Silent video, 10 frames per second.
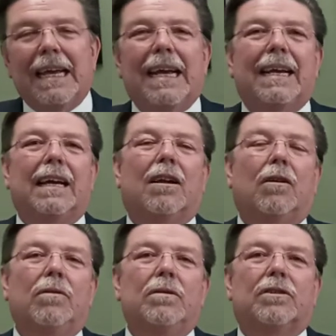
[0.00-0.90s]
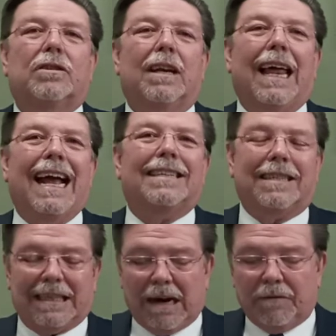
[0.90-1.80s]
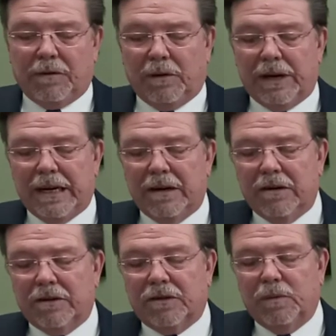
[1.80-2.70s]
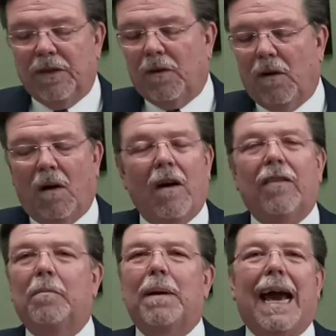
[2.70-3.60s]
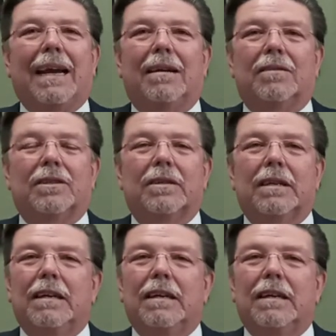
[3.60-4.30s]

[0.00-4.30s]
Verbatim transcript: it includes the last several years with all the battles.